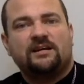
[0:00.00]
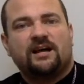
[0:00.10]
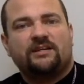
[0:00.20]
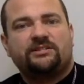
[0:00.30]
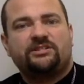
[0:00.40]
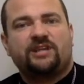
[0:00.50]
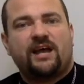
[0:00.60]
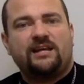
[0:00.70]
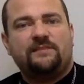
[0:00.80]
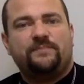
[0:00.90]
A
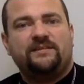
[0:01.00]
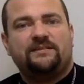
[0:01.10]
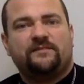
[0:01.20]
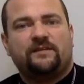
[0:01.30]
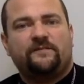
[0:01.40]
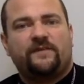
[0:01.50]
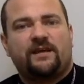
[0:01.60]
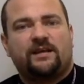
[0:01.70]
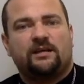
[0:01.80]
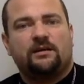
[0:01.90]
shiny piece of
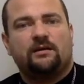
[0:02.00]
confetti.